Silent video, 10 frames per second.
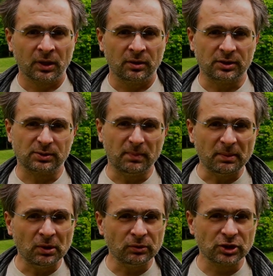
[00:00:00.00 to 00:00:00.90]
This
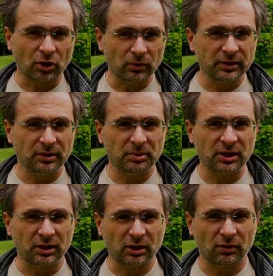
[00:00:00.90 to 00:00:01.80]
memo is only the
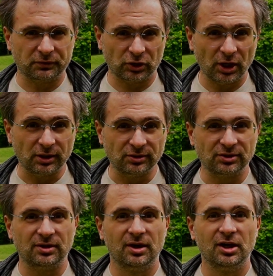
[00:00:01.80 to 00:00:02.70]
beginning of change.